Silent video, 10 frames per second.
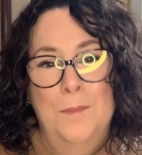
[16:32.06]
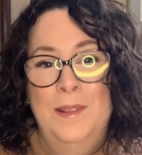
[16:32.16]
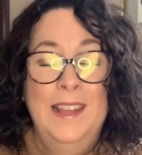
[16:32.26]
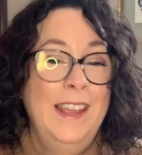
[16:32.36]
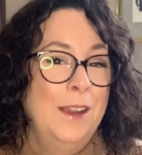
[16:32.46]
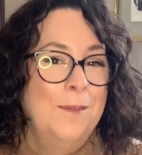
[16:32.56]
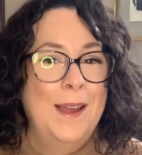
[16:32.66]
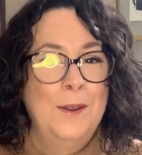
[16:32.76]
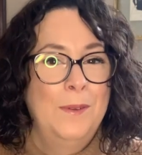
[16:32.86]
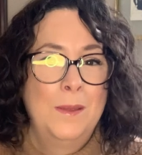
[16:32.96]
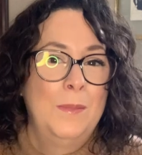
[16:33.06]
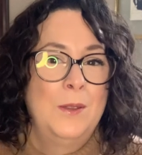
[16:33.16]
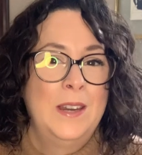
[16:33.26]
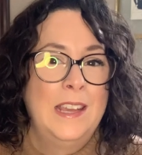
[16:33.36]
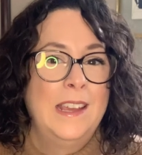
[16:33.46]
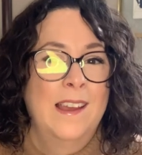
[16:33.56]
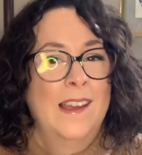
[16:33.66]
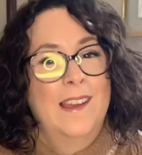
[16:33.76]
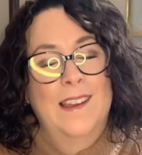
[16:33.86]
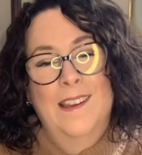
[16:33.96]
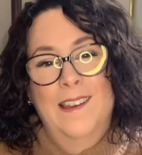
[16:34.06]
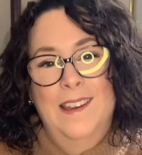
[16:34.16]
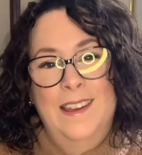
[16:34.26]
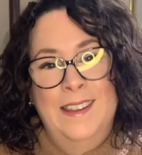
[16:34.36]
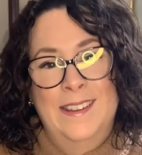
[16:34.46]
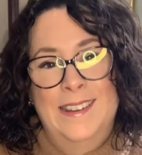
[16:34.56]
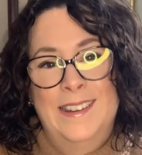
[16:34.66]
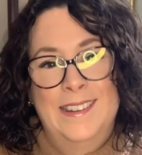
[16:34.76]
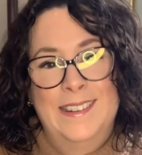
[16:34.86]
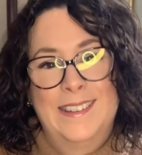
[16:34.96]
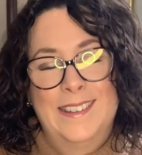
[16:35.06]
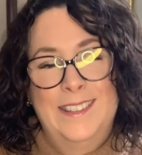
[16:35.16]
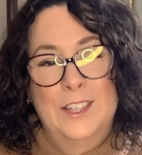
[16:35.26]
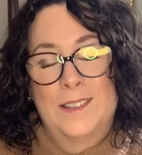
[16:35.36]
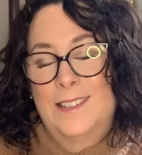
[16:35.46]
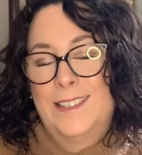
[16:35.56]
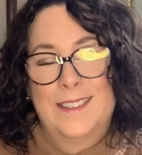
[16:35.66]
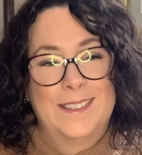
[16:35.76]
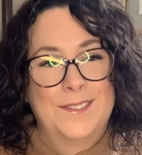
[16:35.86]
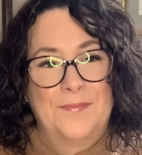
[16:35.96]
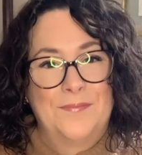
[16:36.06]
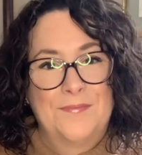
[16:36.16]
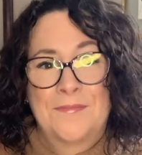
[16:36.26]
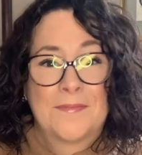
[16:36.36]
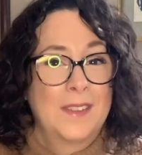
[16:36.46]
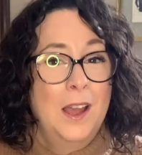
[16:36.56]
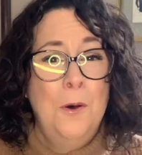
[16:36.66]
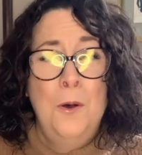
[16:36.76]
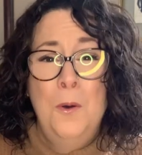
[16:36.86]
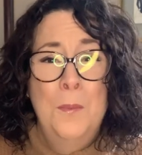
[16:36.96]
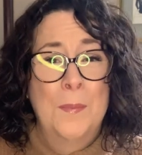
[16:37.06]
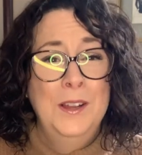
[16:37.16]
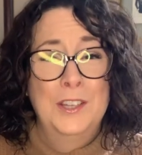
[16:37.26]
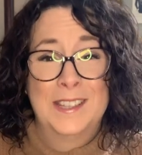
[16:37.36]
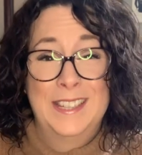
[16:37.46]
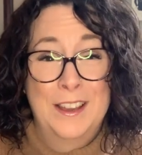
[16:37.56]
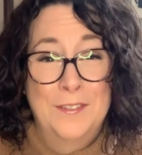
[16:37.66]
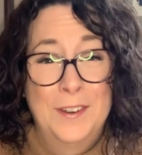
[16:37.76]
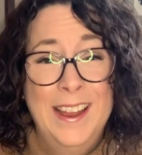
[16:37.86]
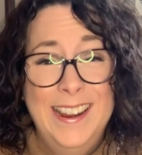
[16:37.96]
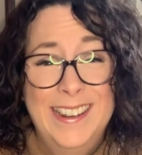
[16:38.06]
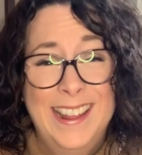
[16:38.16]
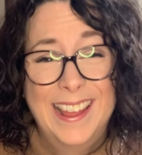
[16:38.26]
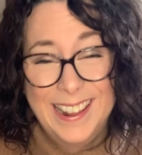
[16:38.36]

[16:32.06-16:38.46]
playing around with beauty and just a whole bunch of stuff, right?